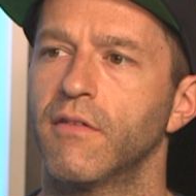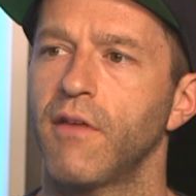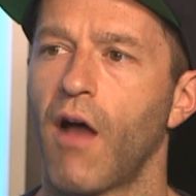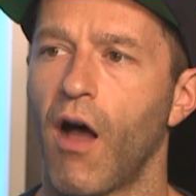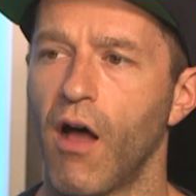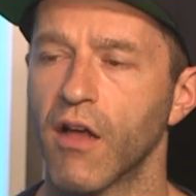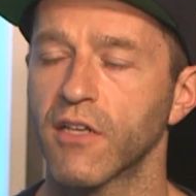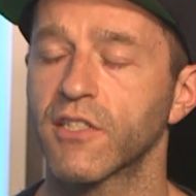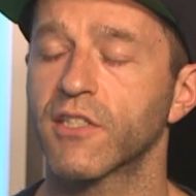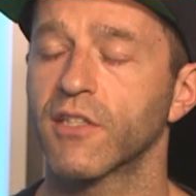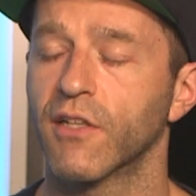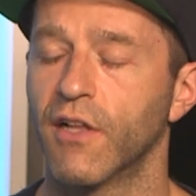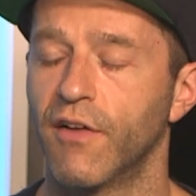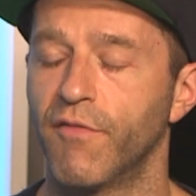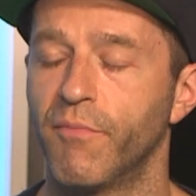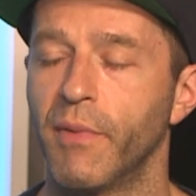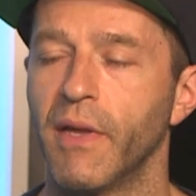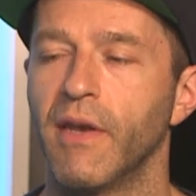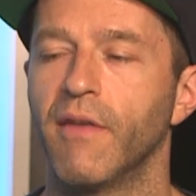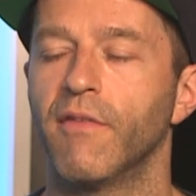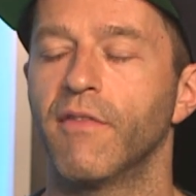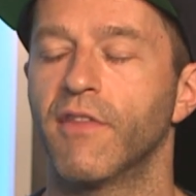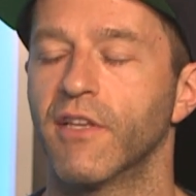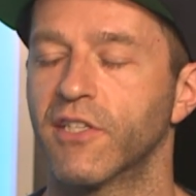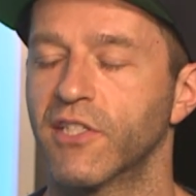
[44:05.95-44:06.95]
Arsenal have
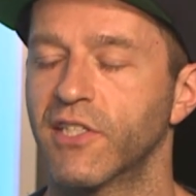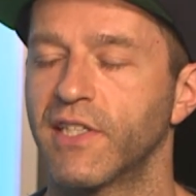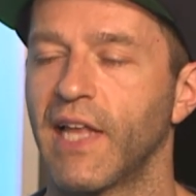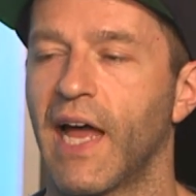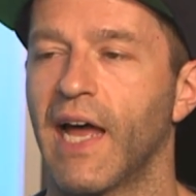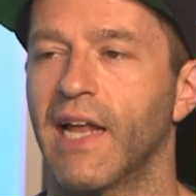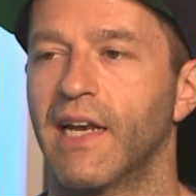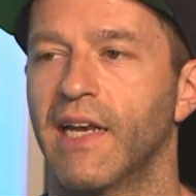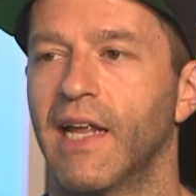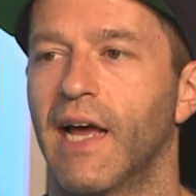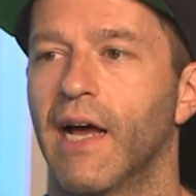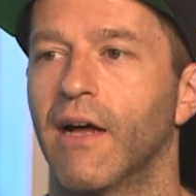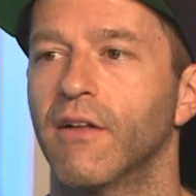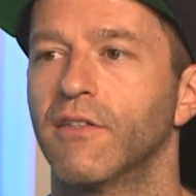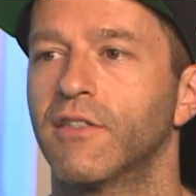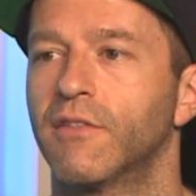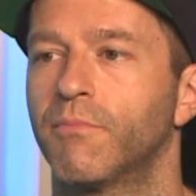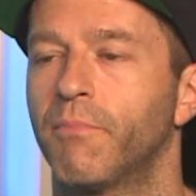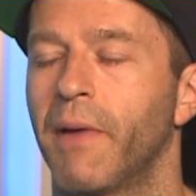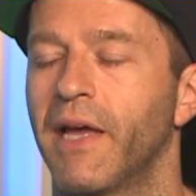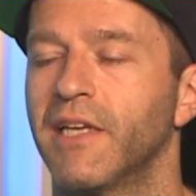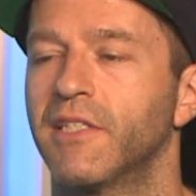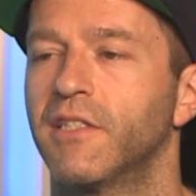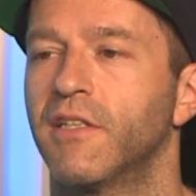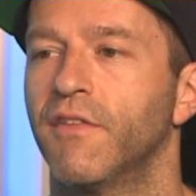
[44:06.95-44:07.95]
been the standout
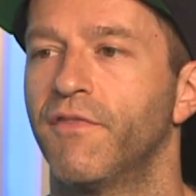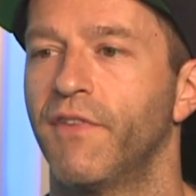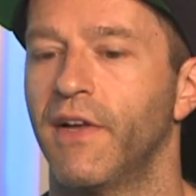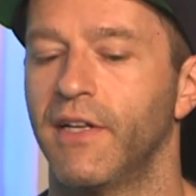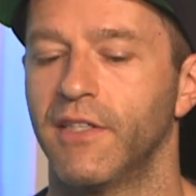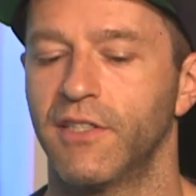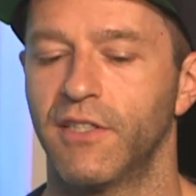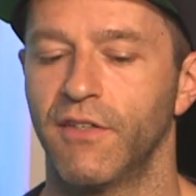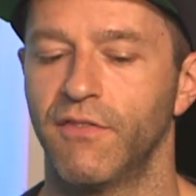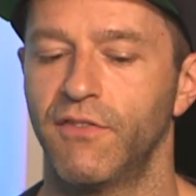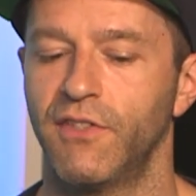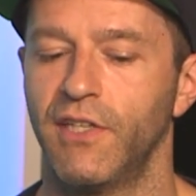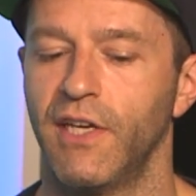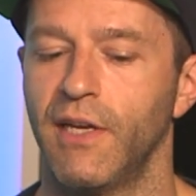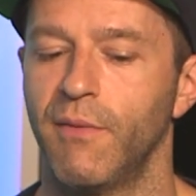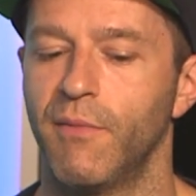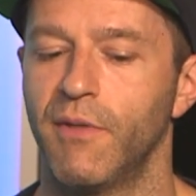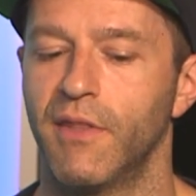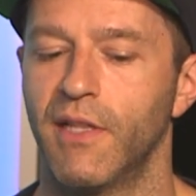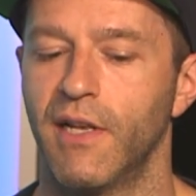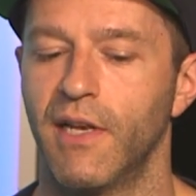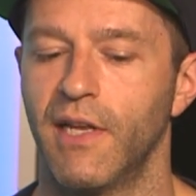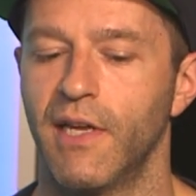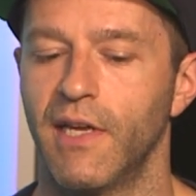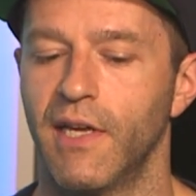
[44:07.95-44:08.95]
best defensive team
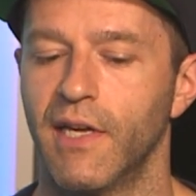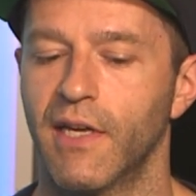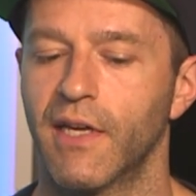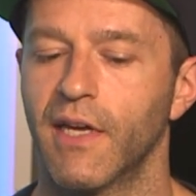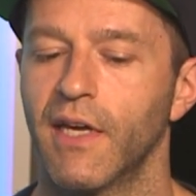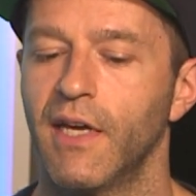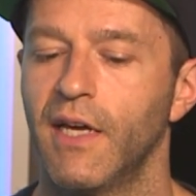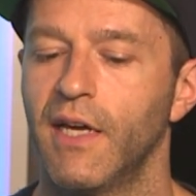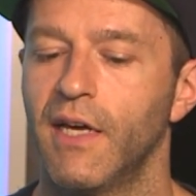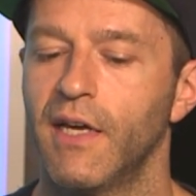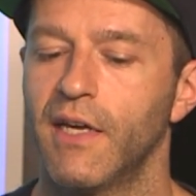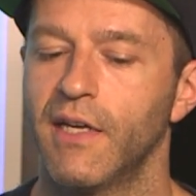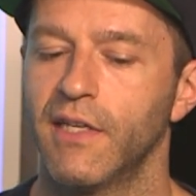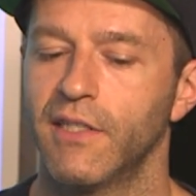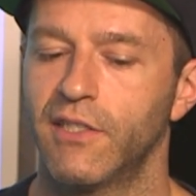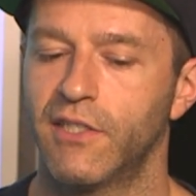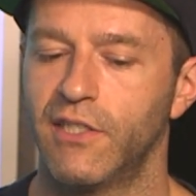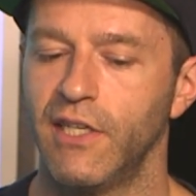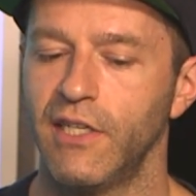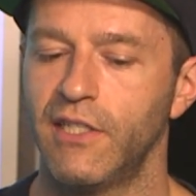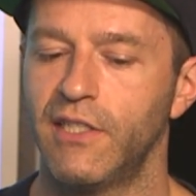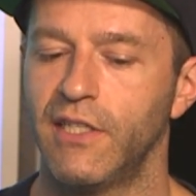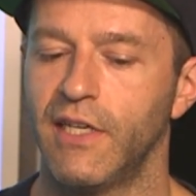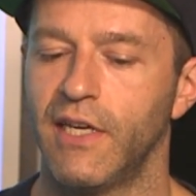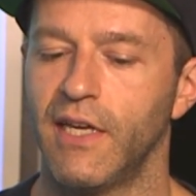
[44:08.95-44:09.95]
in the league.
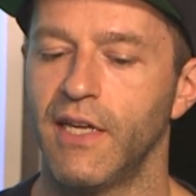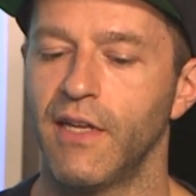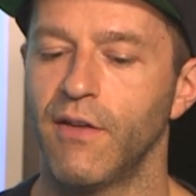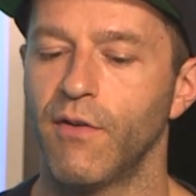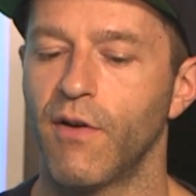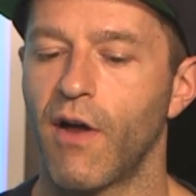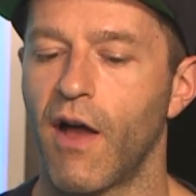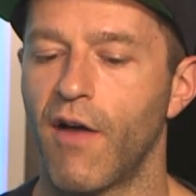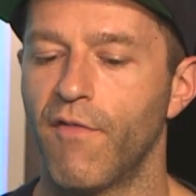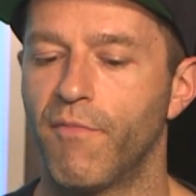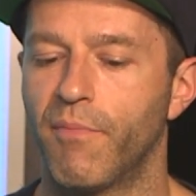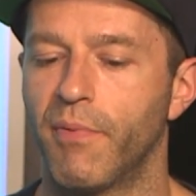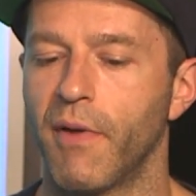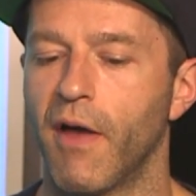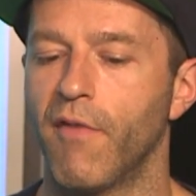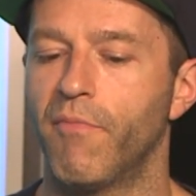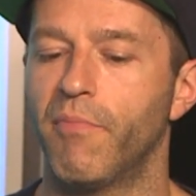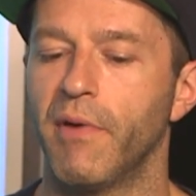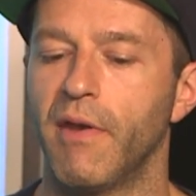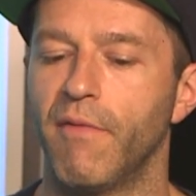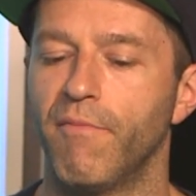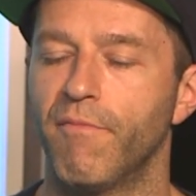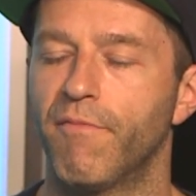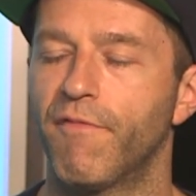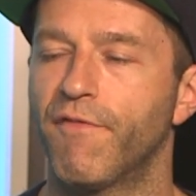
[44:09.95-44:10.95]
City have
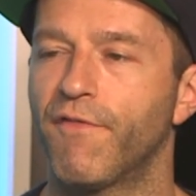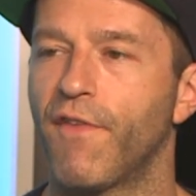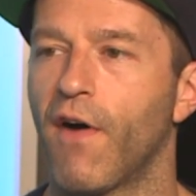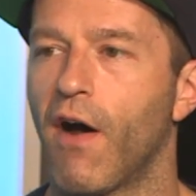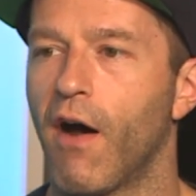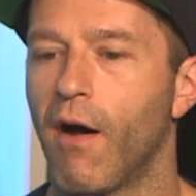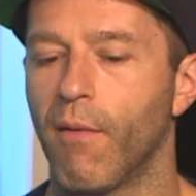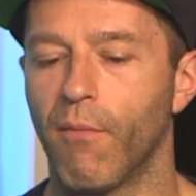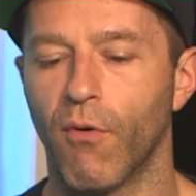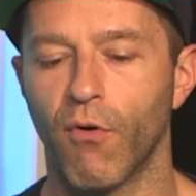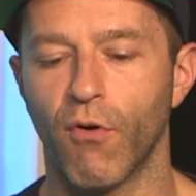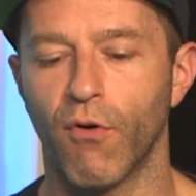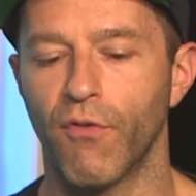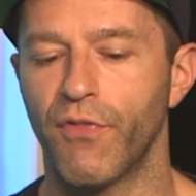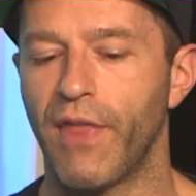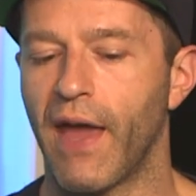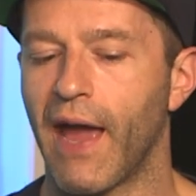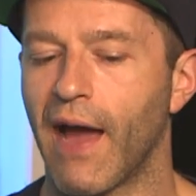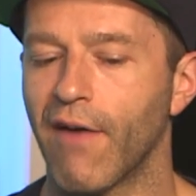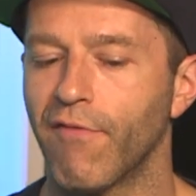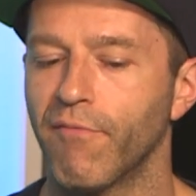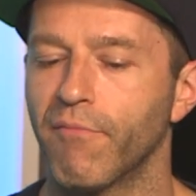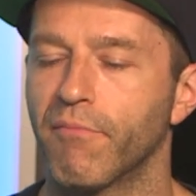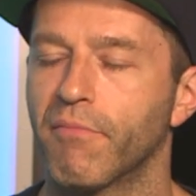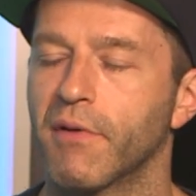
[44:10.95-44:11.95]
been far more... They
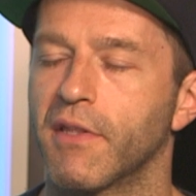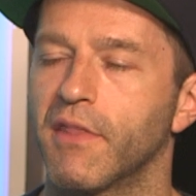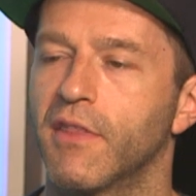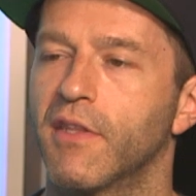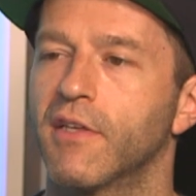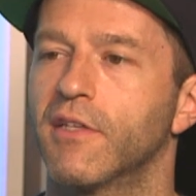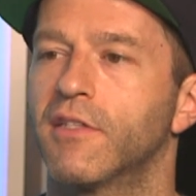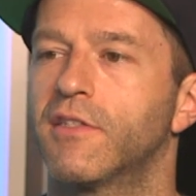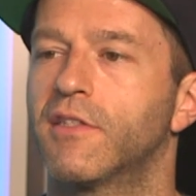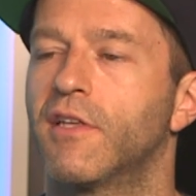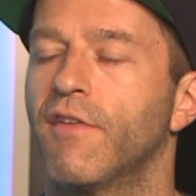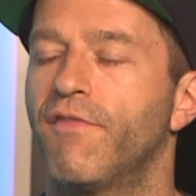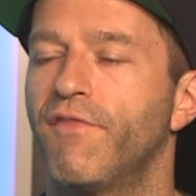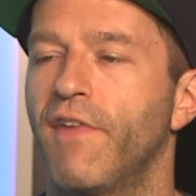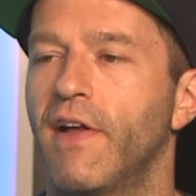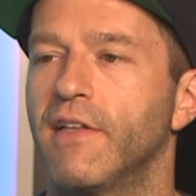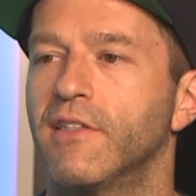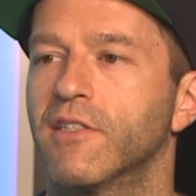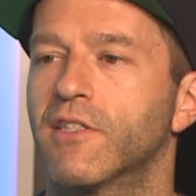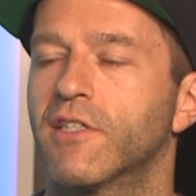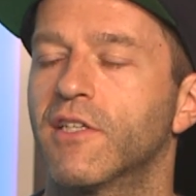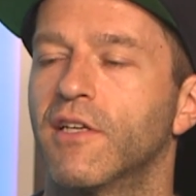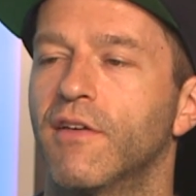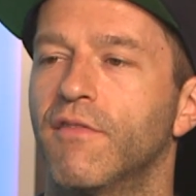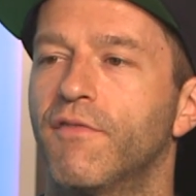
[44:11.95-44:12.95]
haven't been the
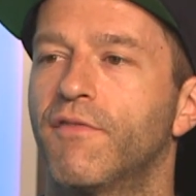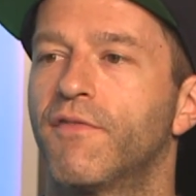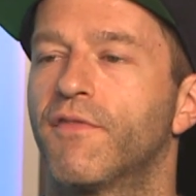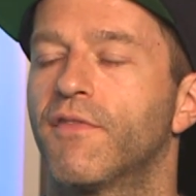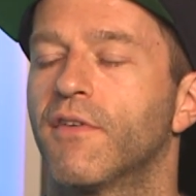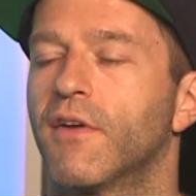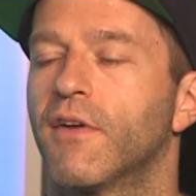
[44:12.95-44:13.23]
defensive...